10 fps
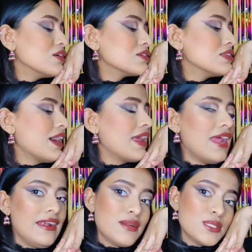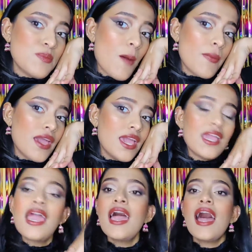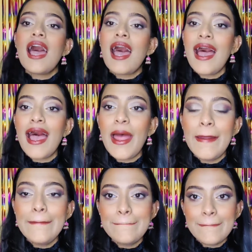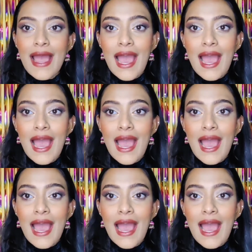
Also, the highlighter is popping, and